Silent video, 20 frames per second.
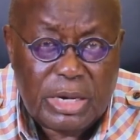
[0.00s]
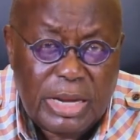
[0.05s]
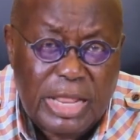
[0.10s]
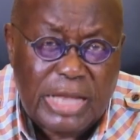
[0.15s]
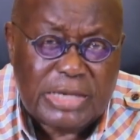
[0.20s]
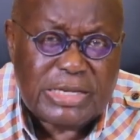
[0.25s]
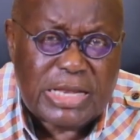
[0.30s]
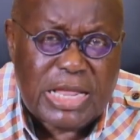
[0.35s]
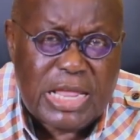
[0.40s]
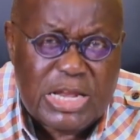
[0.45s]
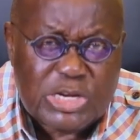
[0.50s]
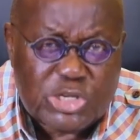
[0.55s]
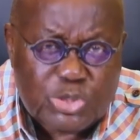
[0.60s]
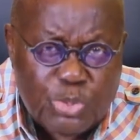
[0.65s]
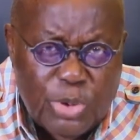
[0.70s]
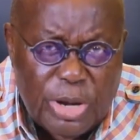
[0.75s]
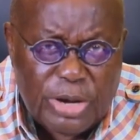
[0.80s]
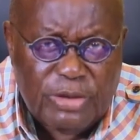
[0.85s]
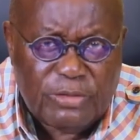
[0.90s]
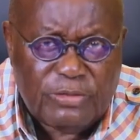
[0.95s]
Let each
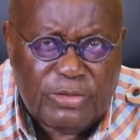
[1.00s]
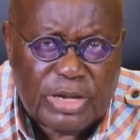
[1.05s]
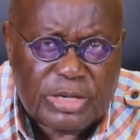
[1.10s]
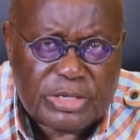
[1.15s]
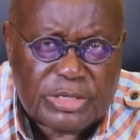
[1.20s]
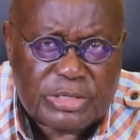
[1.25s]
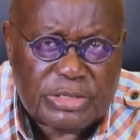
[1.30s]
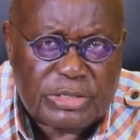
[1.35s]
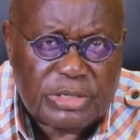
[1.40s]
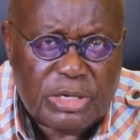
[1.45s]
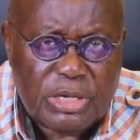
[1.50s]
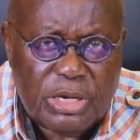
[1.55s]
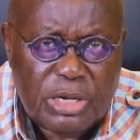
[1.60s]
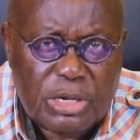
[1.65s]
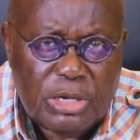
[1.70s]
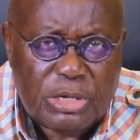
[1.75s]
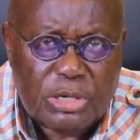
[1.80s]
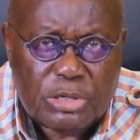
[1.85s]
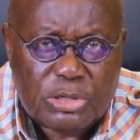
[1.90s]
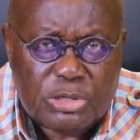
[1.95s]
one of us
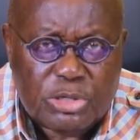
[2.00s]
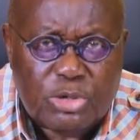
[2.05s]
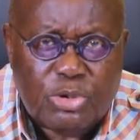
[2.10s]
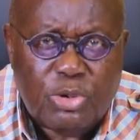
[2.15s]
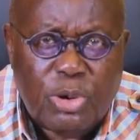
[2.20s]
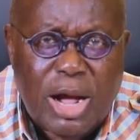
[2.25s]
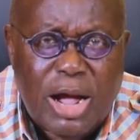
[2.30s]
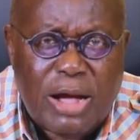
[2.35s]
do